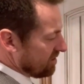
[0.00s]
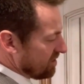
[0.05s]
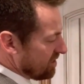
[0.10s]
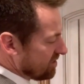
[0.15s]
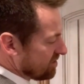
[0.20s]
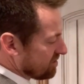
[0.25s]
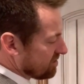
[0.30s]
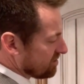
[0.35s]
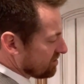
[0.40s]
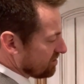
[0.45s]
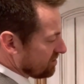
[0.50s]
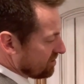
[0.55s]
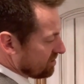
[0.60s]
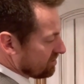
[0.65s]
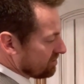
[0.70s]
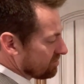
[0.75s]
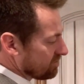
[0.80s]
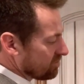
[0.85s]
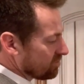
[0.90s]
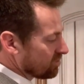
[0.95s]
this
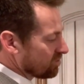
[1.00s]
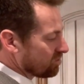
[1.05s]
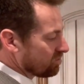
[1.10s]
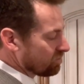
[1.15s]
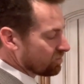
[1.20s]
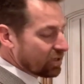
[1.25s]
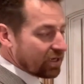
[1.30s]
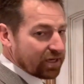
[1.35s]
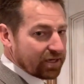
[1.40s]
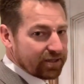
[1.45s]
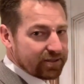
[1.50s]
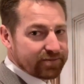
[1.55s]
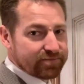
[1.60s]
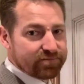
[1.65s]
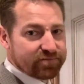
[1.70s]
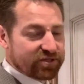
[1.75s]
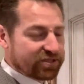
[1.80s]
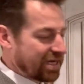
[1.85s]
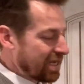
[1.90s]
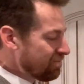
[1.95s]

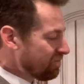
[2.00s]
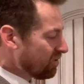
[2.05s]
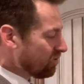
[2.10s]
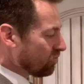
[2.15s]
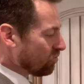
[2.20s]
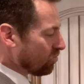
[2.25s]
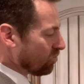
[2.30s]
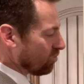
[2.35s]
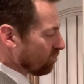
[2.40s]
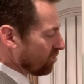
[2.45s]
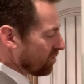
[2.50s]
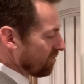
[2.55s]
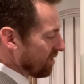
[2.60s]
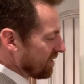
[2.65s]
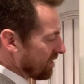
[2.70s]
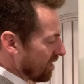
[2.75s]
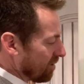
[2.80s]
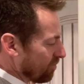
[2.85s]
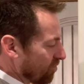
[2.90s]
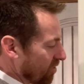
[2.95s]
statement, the
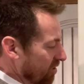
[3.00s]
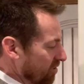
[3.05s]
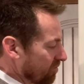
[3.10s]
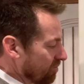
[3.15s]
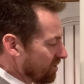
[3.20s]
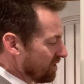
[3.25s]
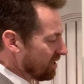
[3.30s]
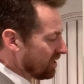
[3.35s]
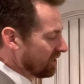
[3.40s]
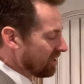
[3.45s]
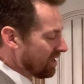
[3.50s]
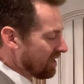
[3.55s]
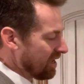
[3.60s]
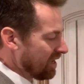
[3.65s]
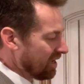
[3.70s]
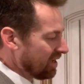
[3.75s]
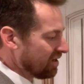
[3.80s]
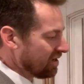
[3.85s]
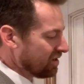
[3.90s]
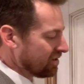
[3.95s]
main operator being
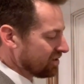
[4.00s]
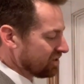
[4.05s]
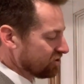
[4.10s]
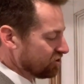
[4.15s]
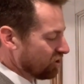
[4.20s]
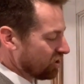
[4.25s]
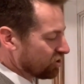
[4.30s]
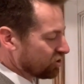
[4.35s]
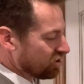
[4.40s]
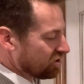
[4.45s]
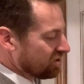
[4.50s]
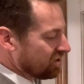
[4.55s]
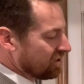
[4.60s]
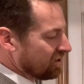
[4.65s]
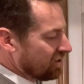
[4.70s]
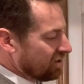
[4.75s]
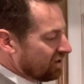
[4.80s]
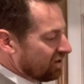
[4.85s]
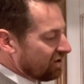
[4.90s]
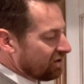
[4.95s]
a disjunction,
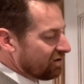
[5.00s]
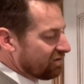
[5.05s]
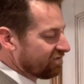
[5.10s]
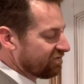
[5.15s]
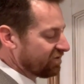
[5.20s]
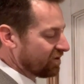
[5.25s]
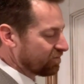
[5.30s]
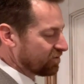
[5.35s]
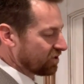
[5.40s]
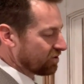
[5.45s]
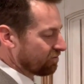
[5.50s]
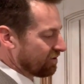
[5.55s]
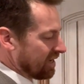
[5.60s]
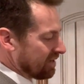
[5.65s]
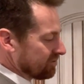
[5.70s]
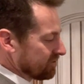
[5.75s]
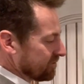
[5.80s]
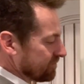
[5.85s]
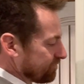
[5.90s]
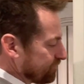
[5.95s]
flipped it
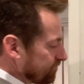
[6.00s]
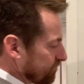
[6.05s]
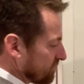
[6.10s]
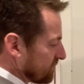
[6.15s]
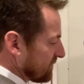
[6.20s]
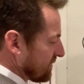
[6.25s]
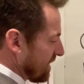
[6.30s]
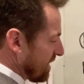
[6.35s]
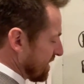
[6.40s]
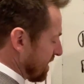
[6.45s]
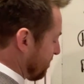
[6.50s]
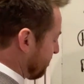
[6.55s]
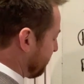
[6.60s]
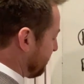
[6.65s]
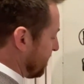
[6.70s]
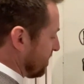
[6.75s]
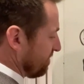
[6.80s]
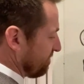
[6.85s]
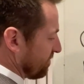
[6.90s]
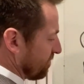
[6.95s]
around. And that would
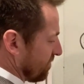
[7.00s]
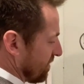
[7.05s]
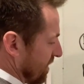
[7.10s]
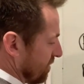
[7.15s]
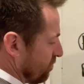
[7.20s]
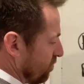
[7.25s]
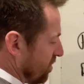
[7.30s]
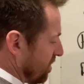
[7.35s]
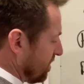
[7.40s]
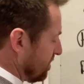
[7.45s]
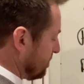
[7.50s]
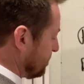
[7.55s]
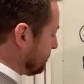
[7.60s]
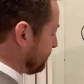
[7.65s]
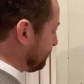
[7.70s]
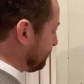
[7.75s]
follow from line 1